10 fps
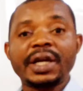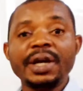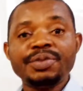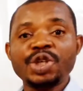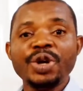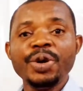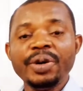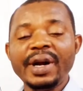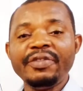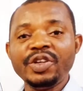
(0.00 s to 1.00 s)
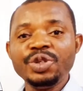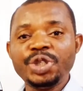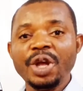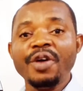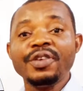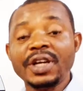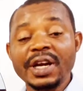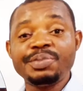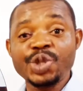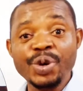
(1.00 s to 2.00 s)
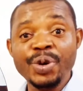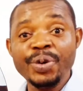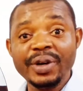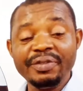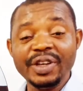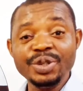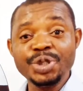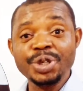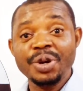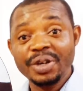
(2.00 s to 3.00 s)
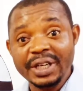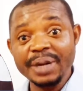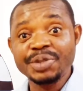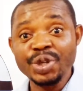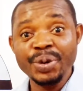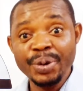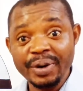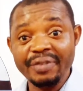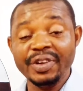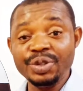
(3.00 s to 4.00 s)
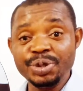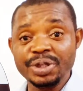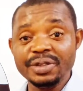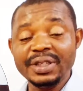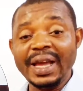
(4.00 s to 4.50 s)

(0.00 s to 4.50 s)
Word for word: Crypto revolution, crypto revolution, crypto revolution.